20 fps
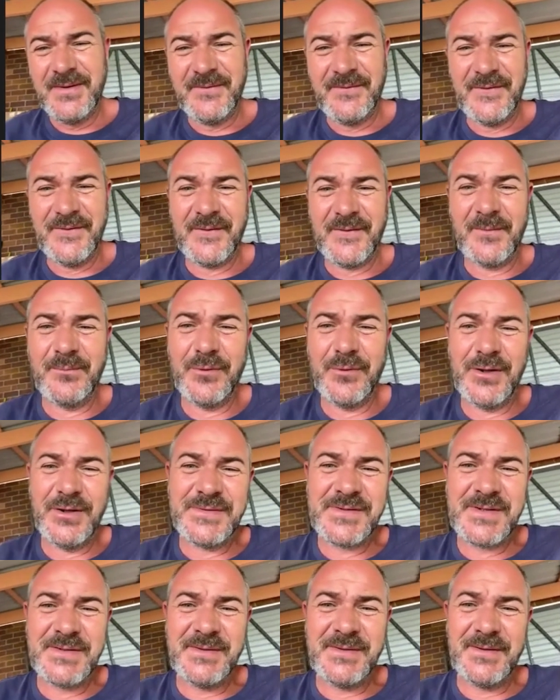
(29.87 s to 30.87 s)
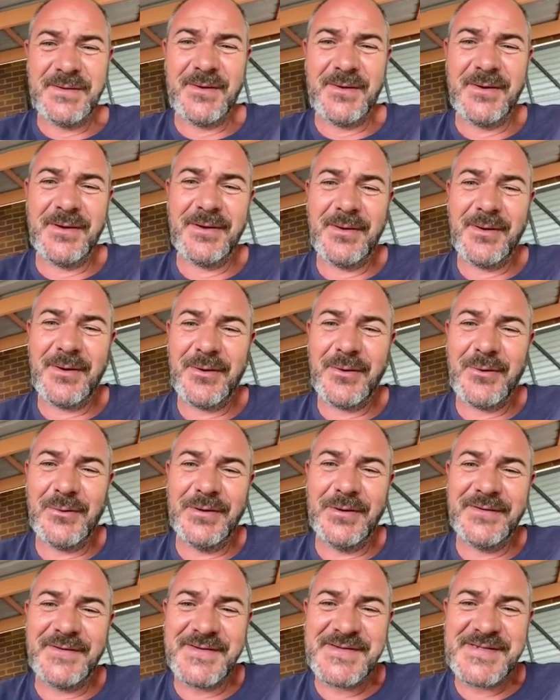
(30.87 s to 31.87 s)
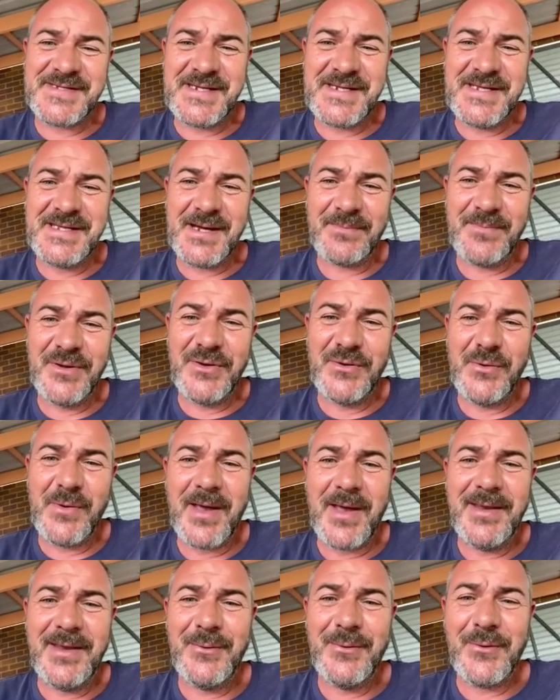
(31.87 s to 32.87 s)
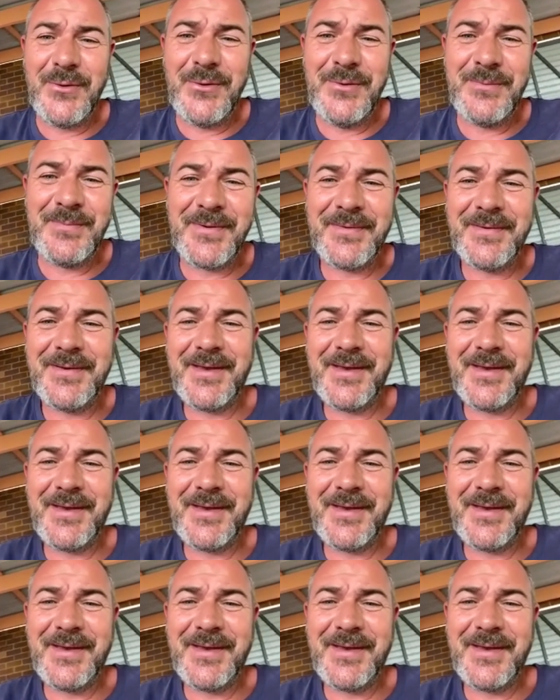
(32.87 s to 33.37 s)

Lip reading: For some reason, I call it the CWA group,